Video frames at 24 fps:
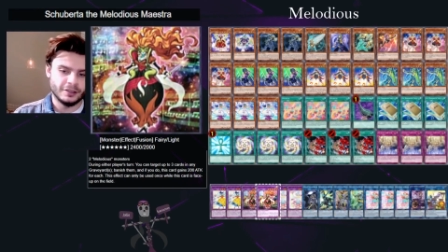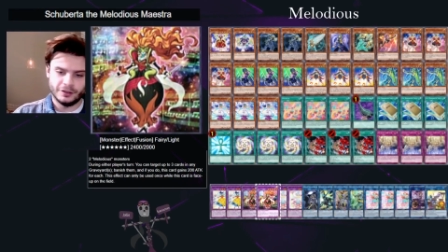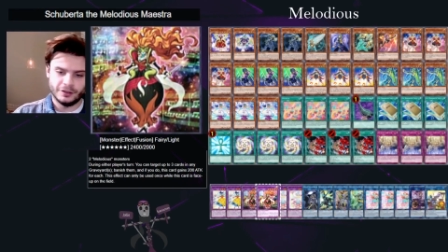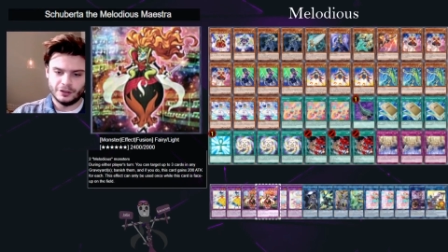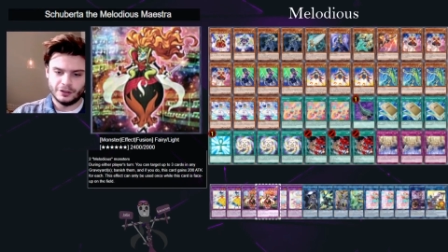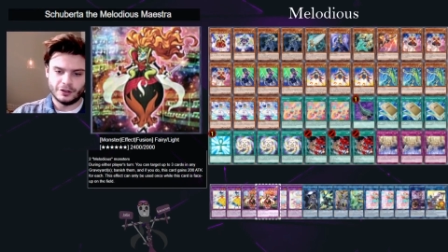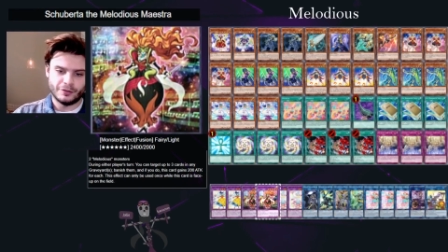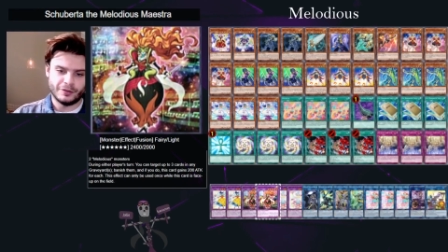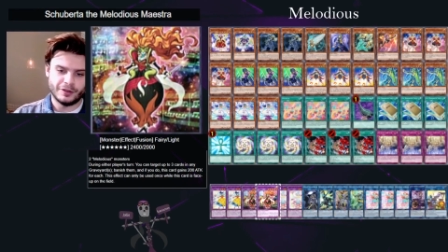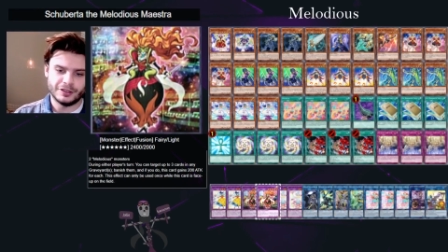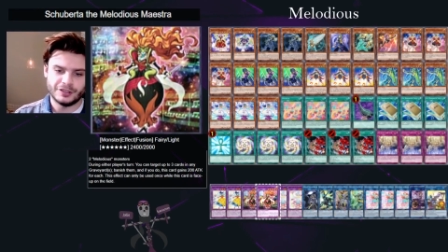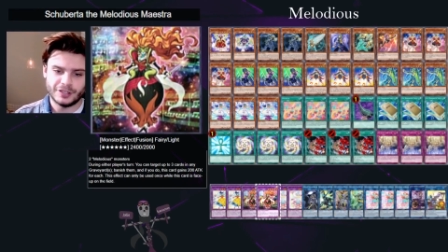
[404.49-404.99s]

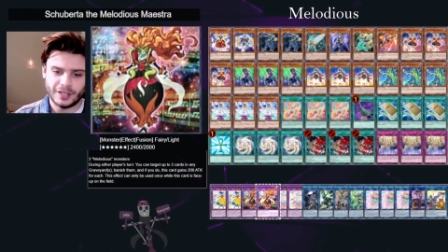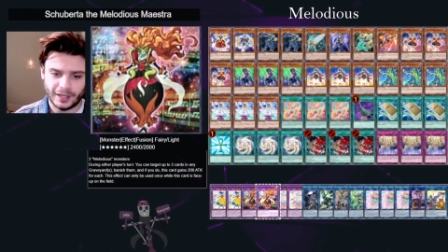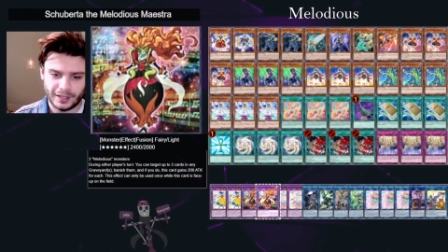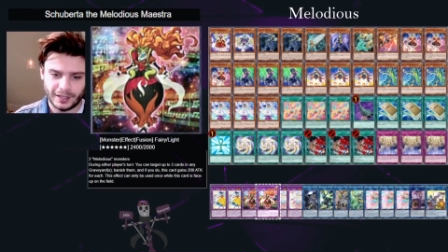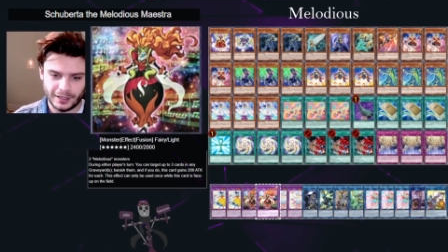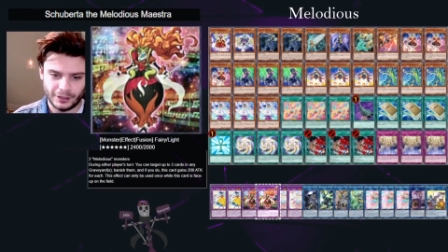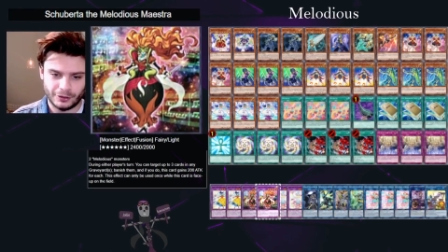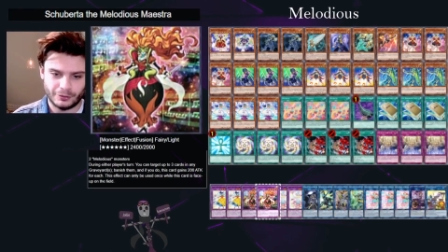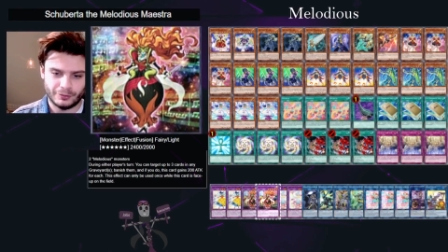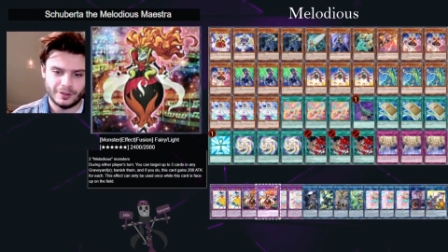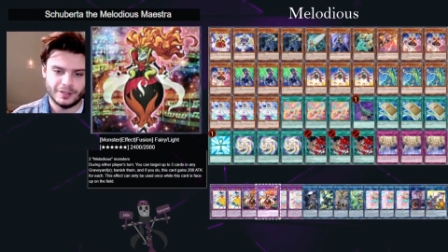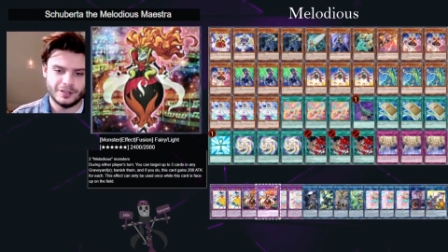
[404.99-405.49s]
the attack
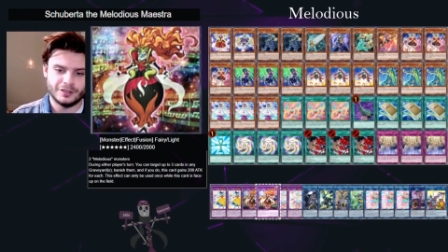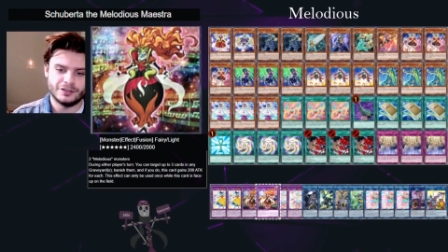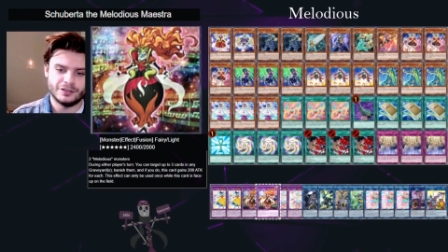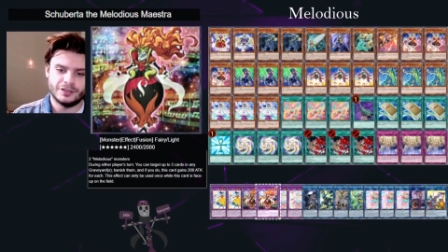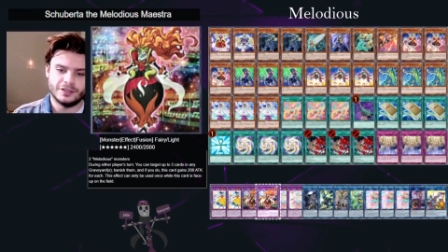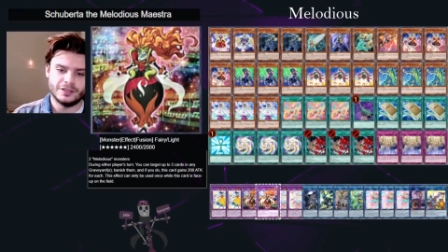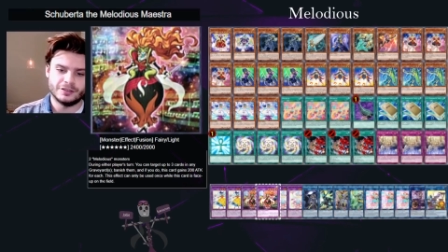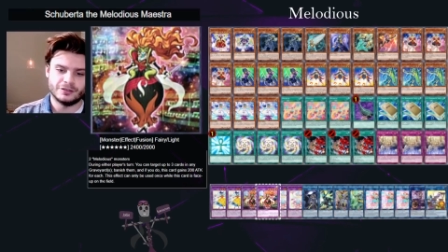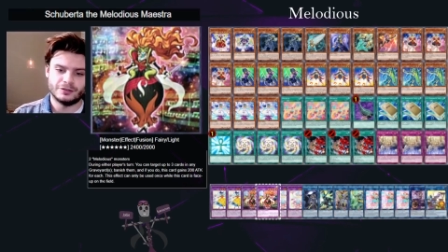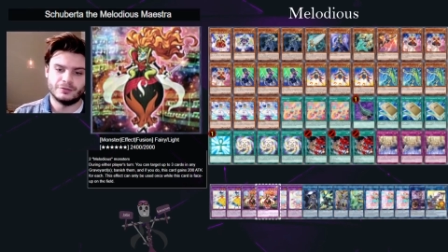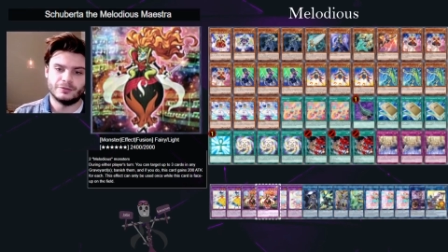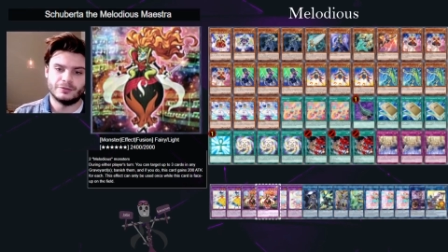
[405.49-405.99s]
increase
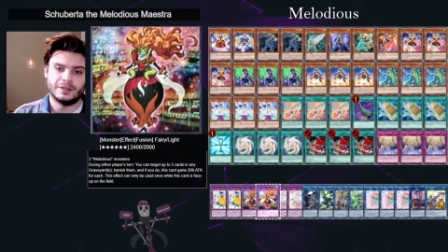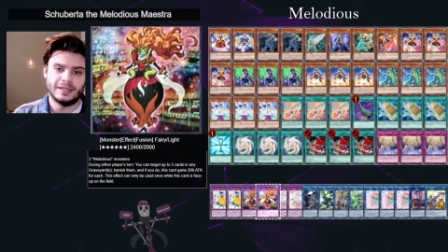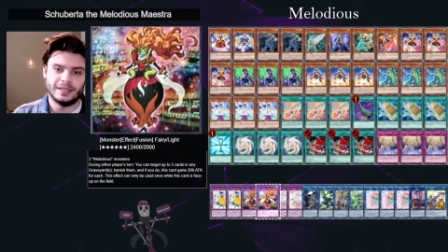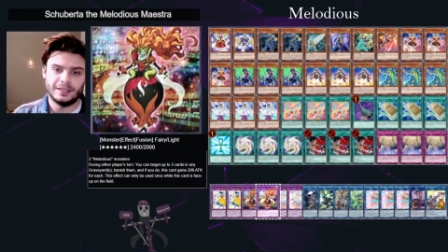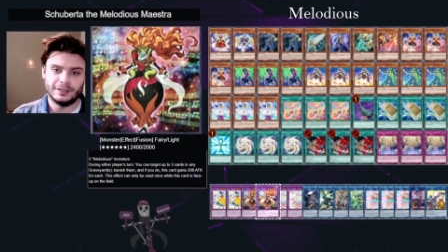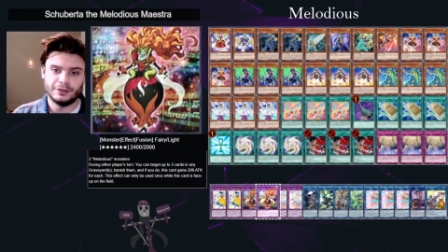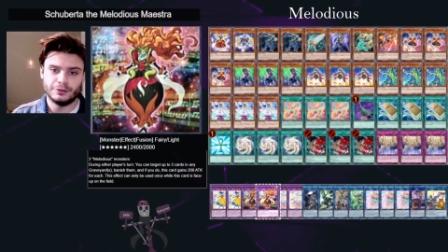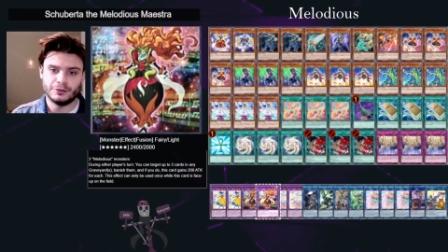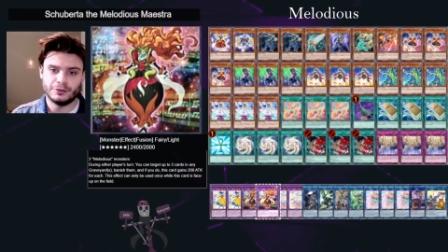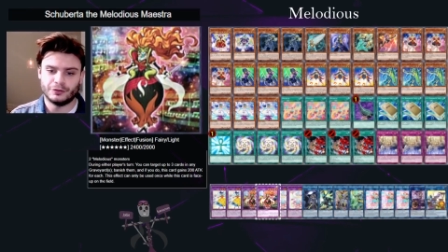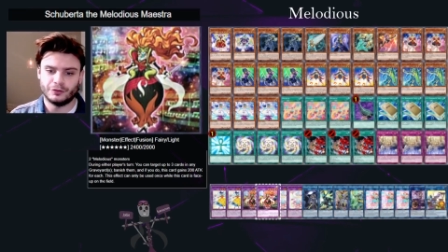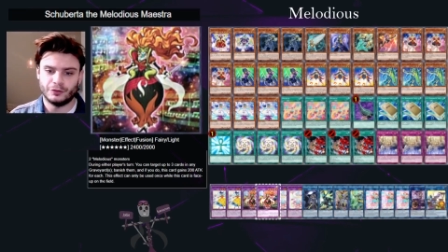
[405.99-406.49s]
isn't really
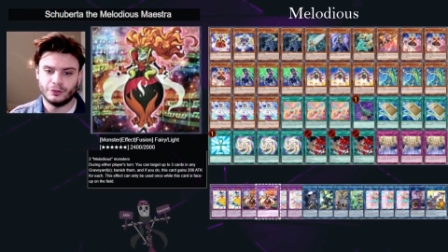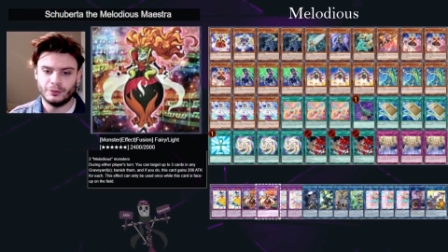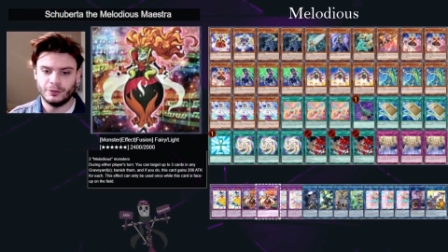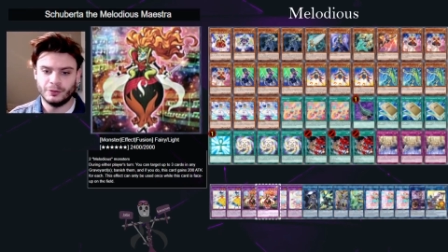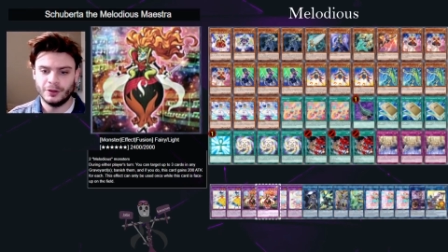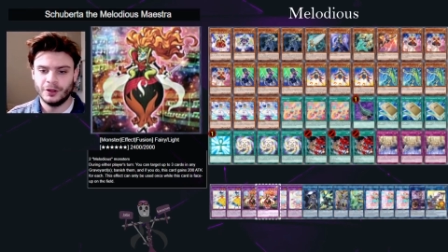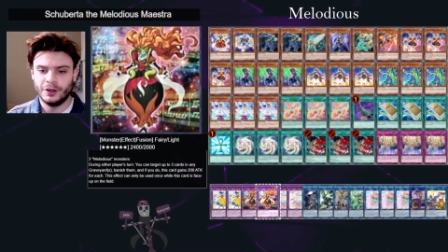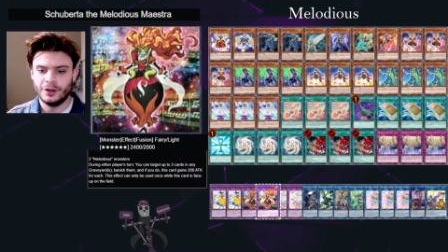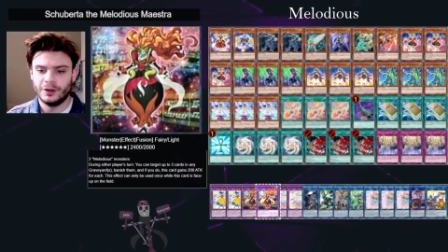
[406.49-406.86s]
useful,